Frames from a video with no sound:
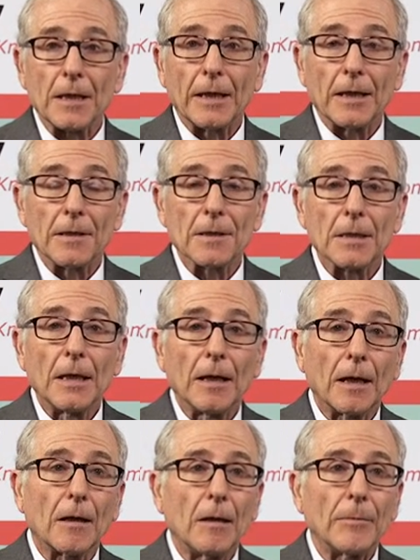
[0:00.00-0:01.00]
That is
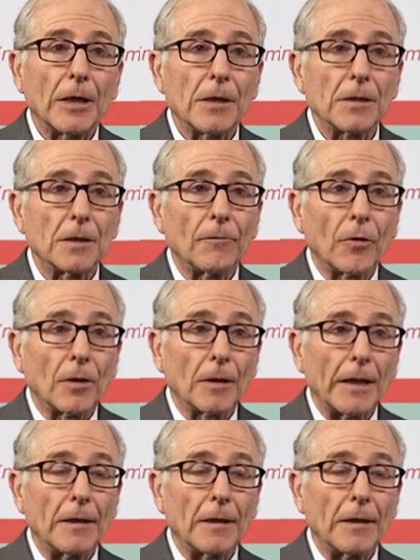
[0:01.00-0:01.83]
a combination of oral